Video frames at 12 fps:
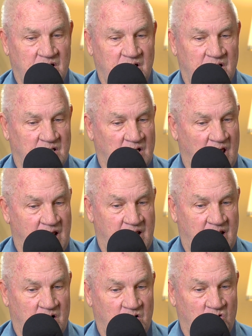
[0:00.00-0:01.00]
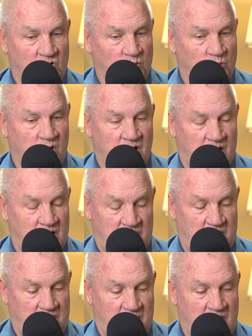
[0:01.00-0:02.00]
to get land or what
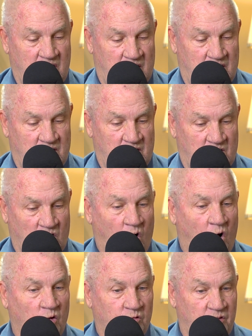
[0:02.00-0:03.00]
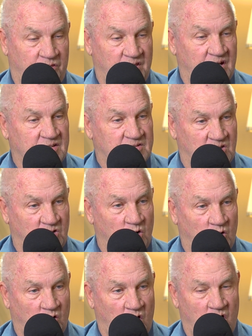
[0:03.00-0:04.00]
all the things that
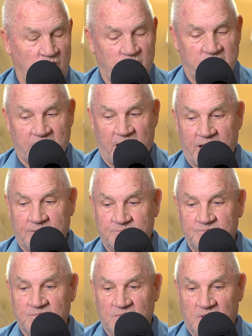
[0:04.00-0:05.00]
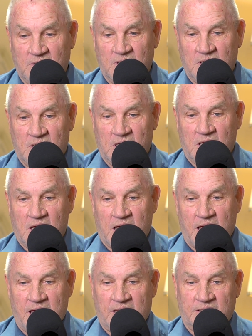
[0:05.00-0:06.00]
go along with that.
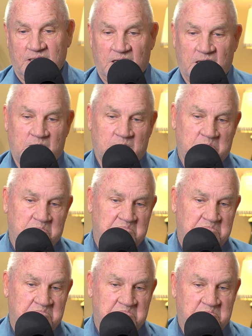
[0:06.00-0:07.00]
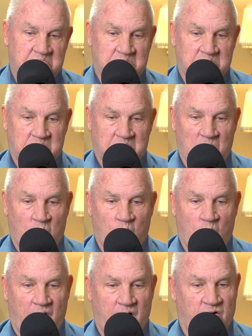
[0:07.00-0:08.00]
And then,
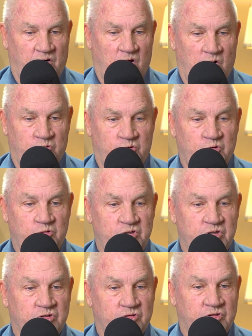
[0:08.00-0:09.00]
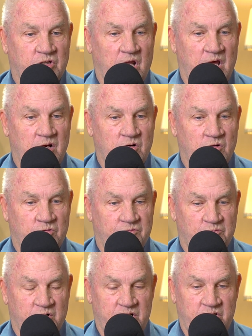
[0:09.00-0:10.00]
oh, I don't know, two years later,
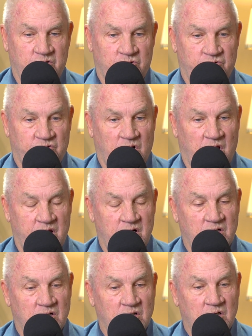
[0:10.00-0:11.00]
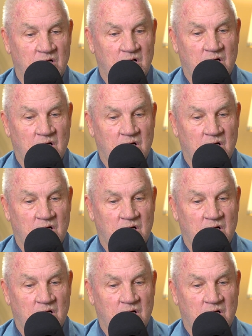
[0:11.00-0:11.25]
three years later,